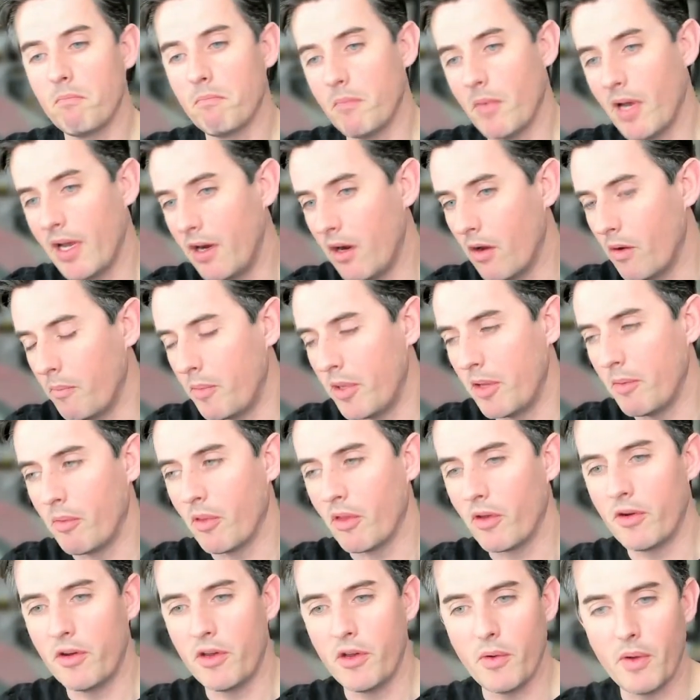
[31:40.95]
I know people
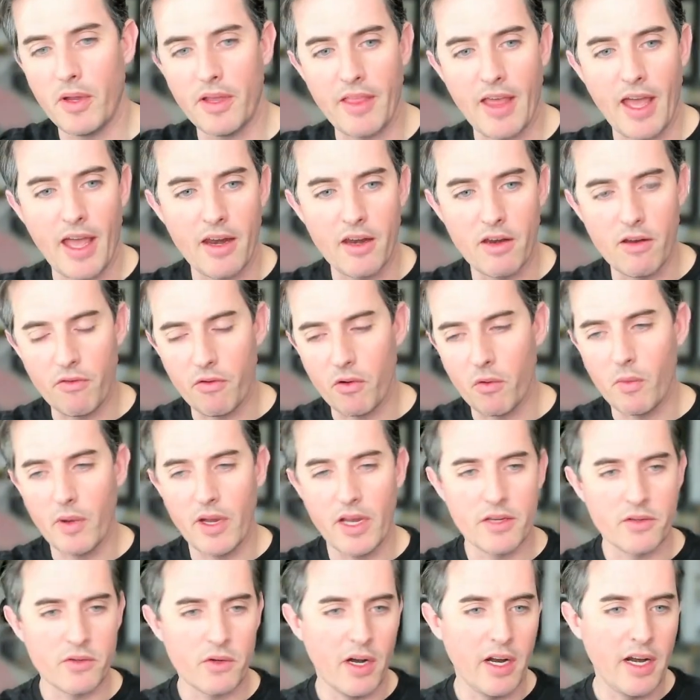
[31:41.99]
are doing that in different
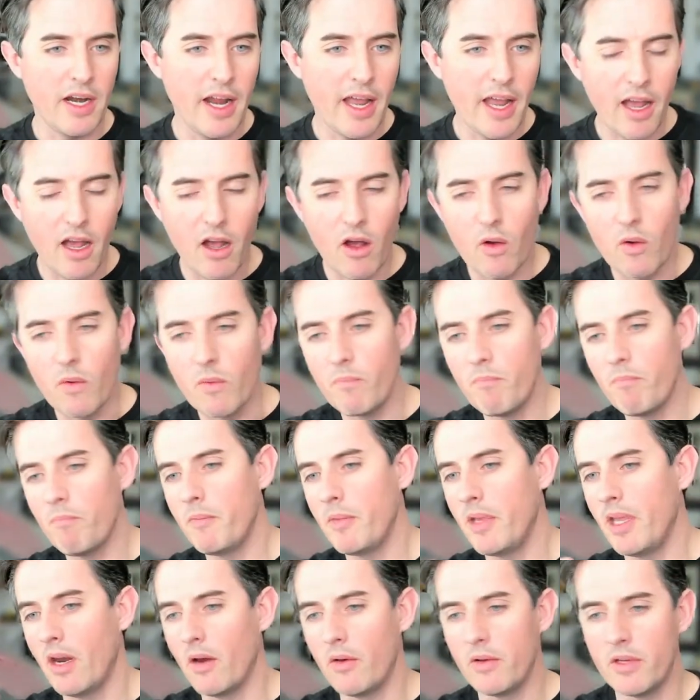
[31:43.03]
ways right now.
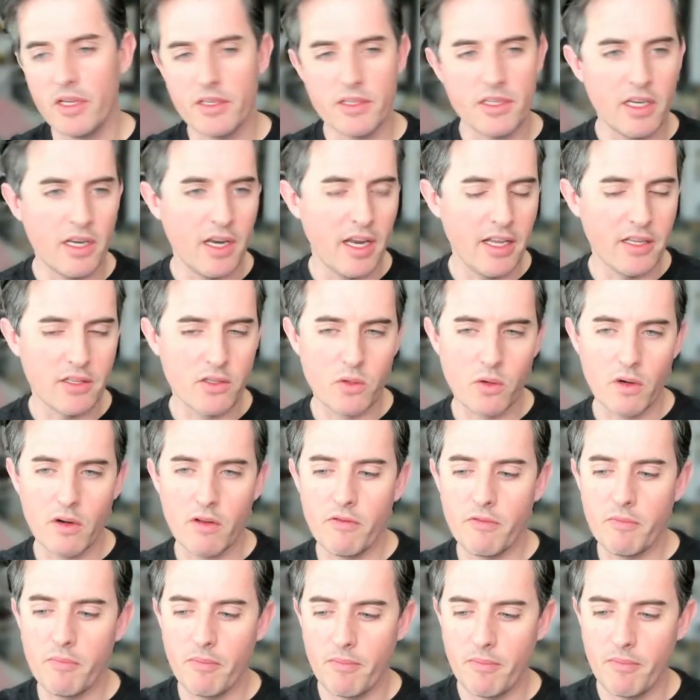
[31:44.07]
Does
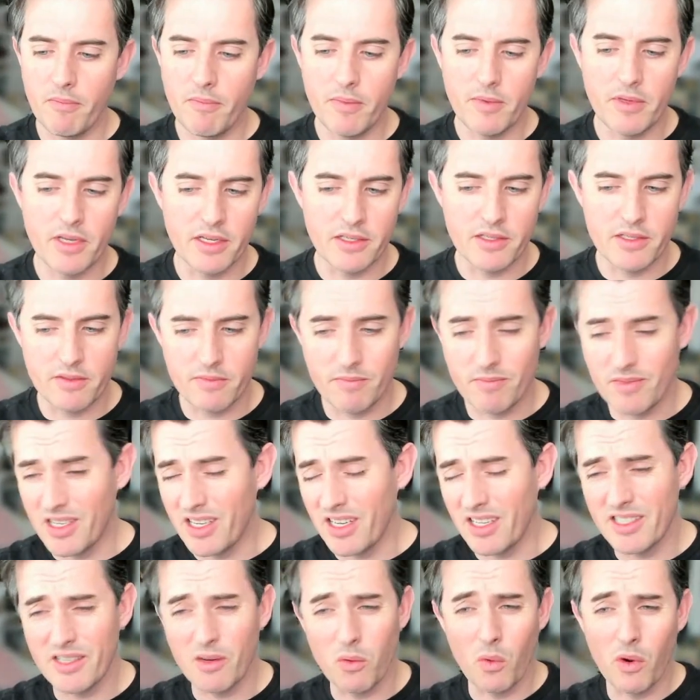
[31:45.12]

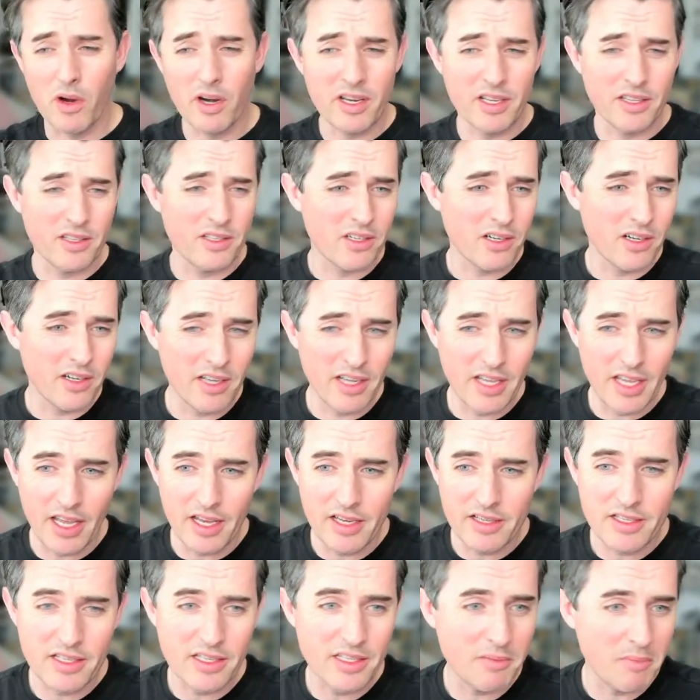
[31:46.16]
it work in certain
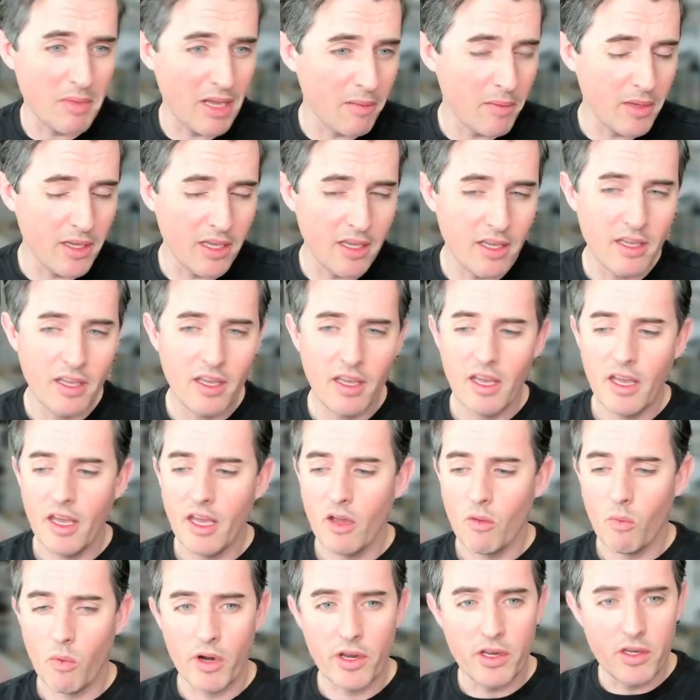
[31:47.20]
cases? Maybe,
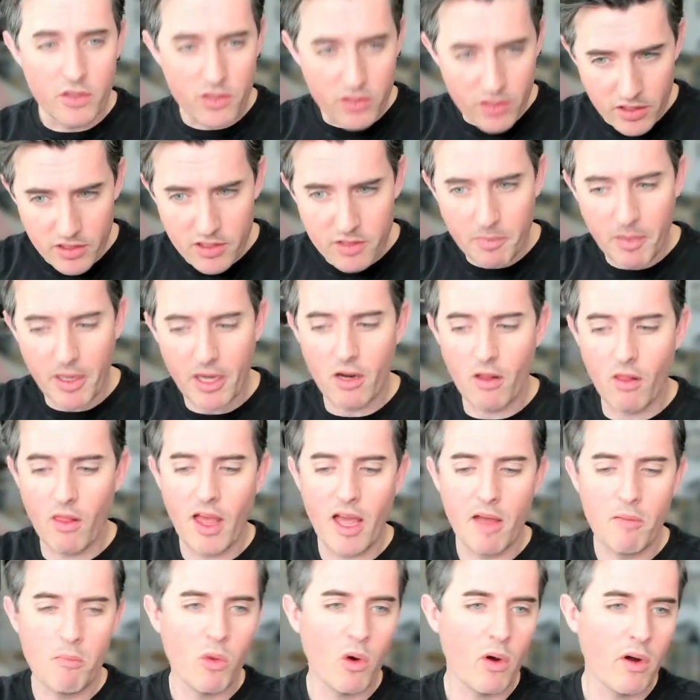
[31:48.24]
where you should spend a
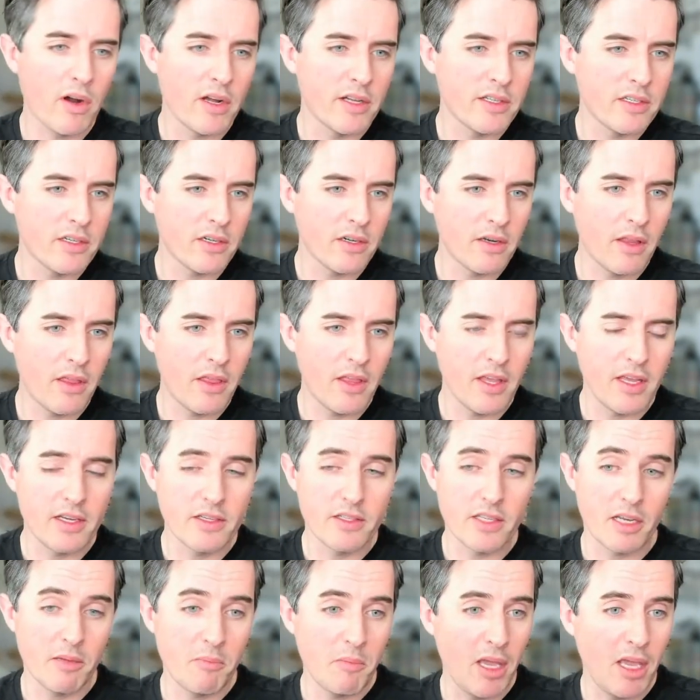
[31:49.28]
lot more on certain things,
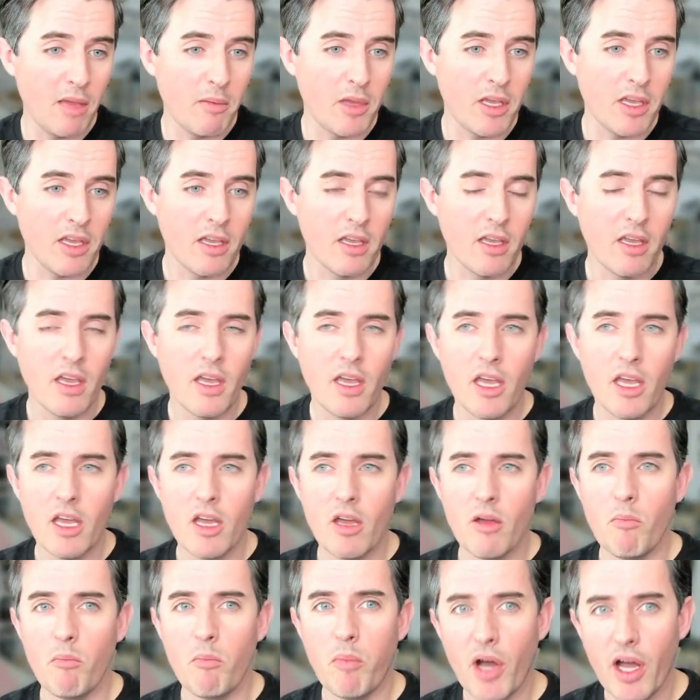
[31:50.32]
like maybe.
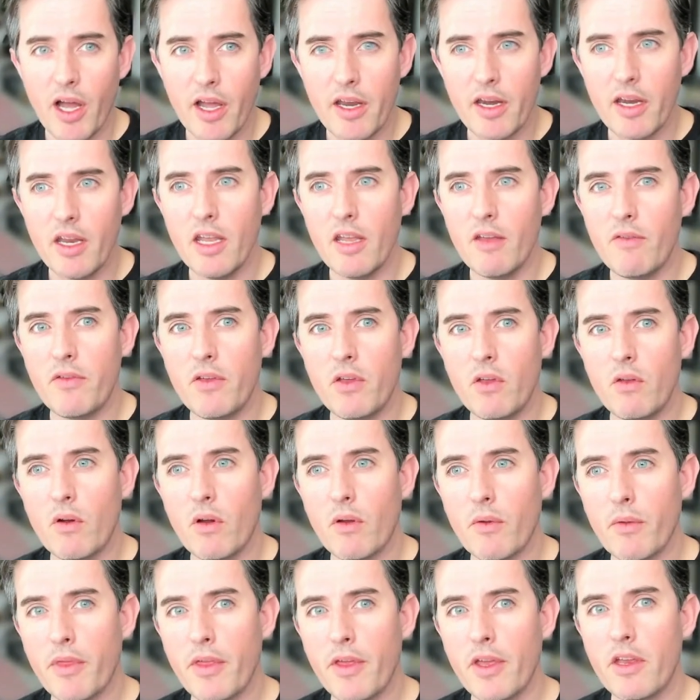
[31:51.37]
But if you
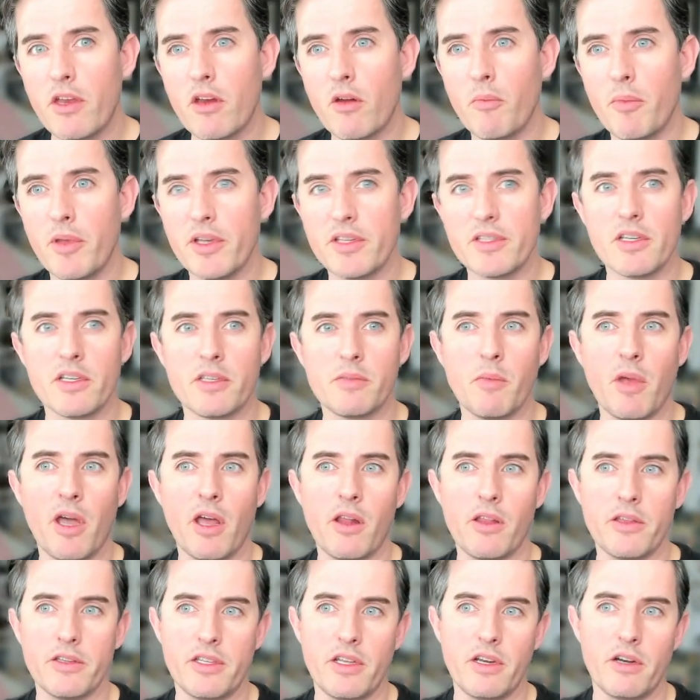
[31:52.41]
don't think your business
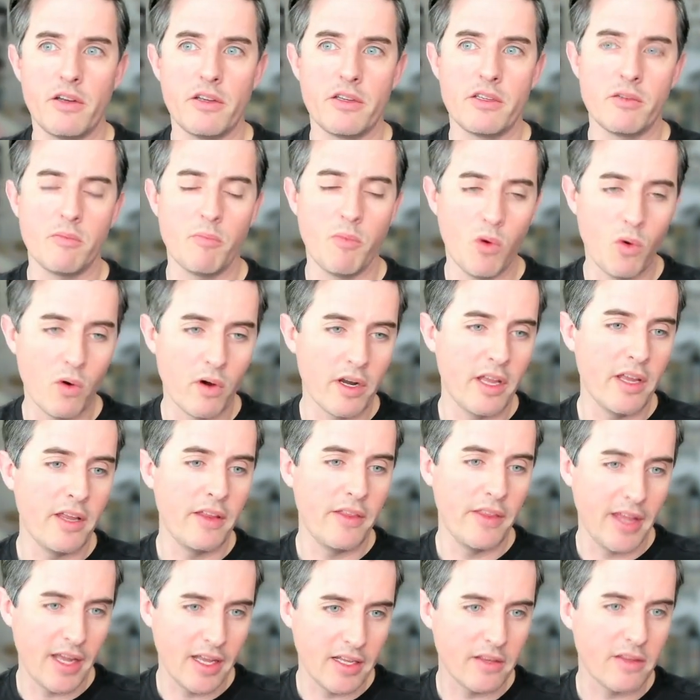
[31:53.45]
model is there to support it,
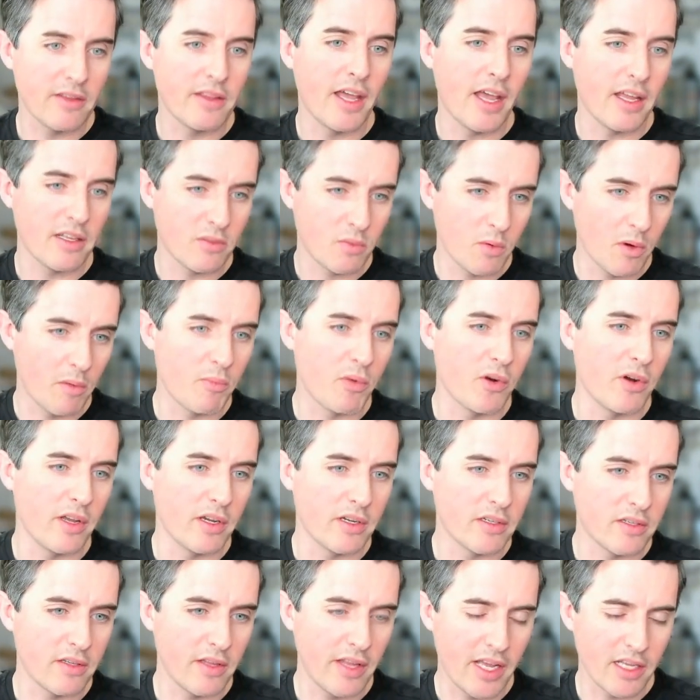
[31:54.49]
and that's what
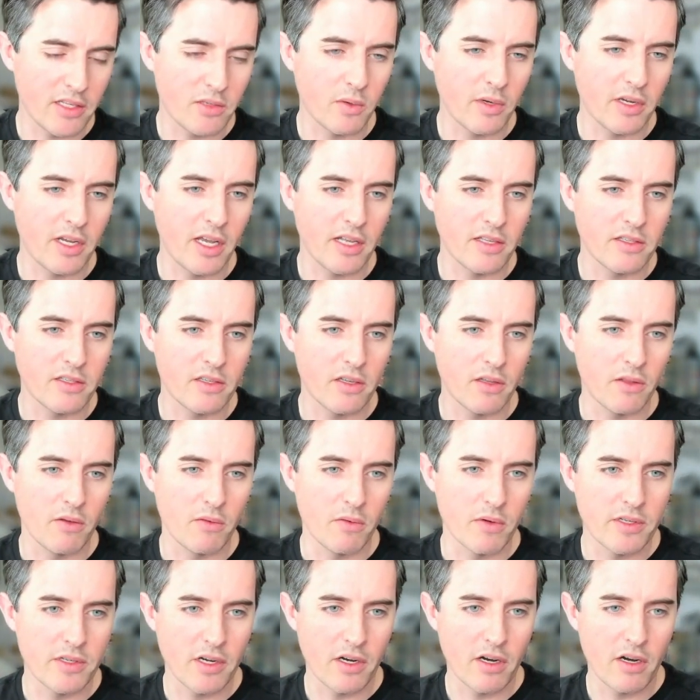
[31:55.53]
gets to the
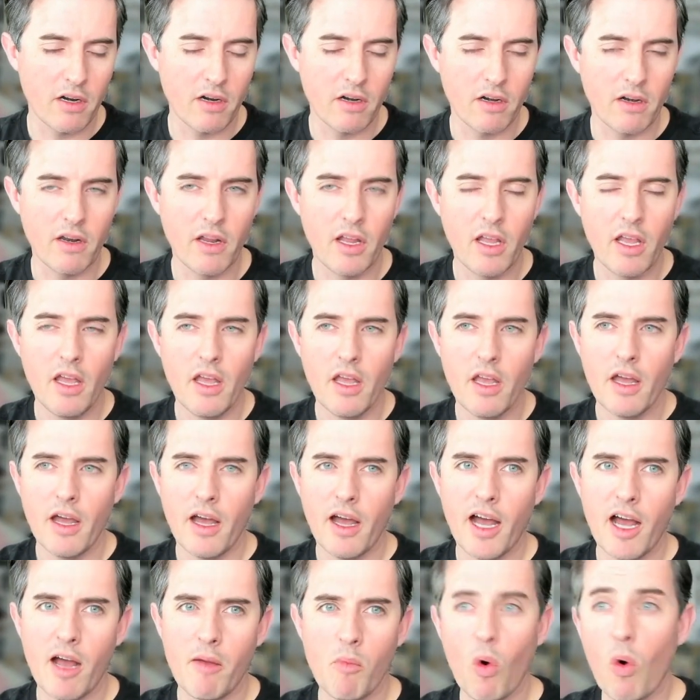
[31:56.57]
return,
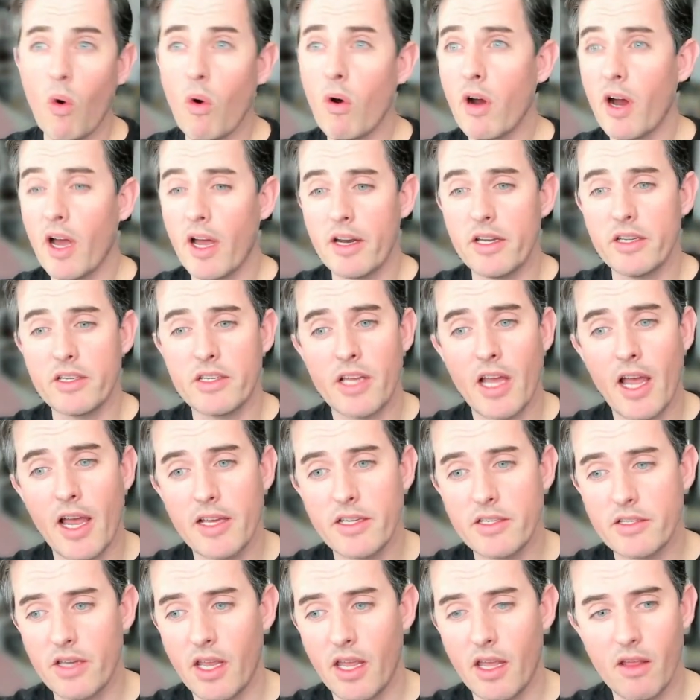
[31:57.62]
or on a
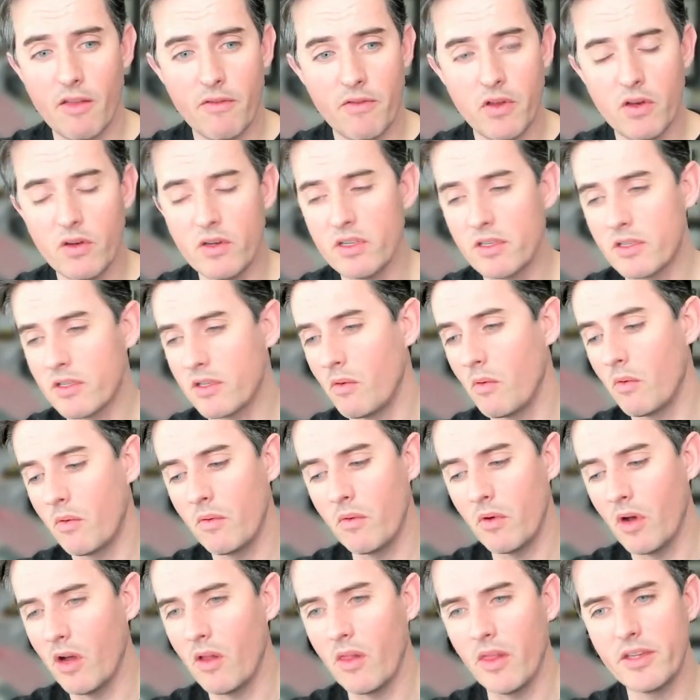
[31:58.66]
size scale, if you
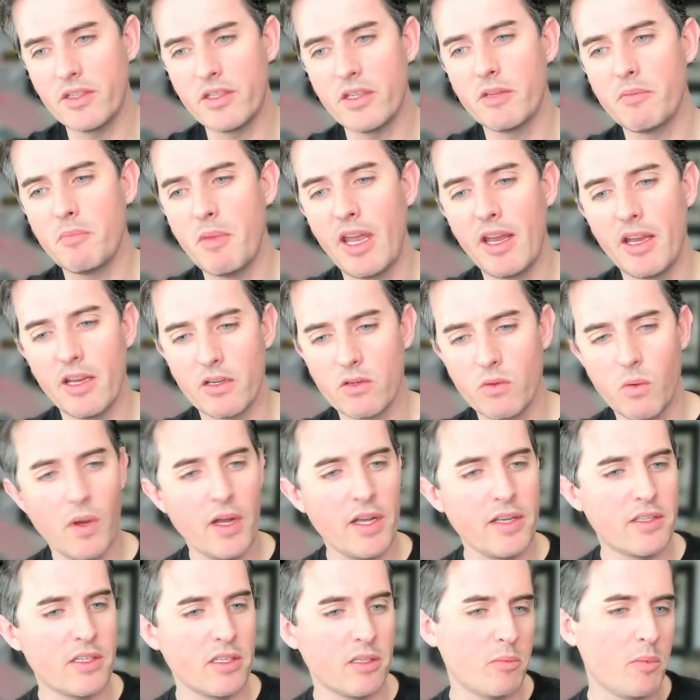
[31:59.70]
let's just make it
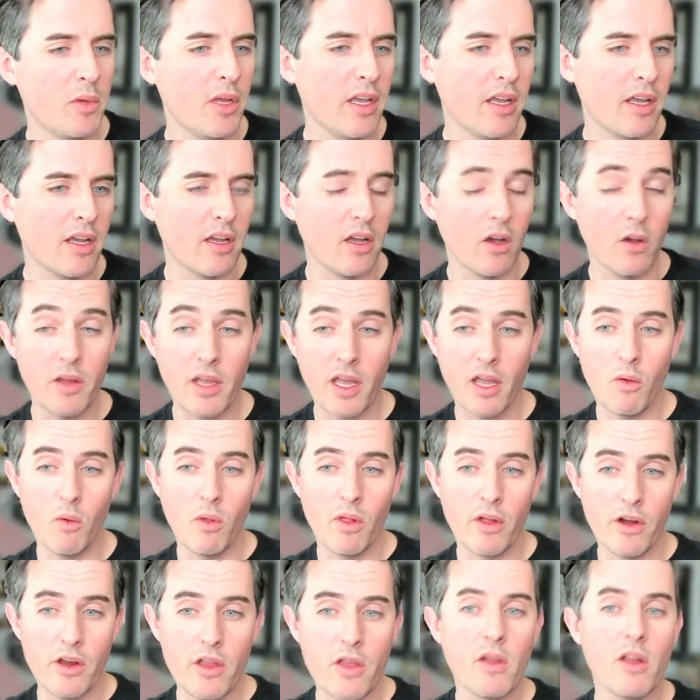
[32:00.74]
twice as big. Okay,
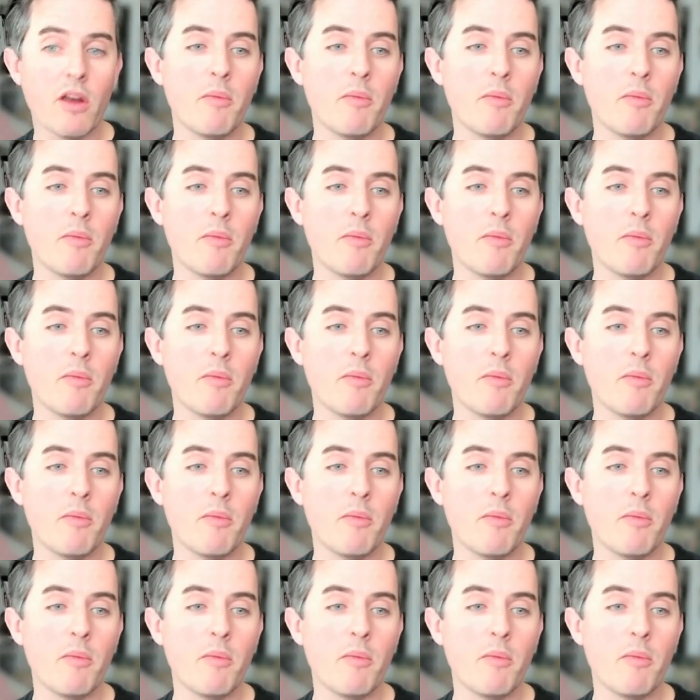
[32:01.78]
well, are you going to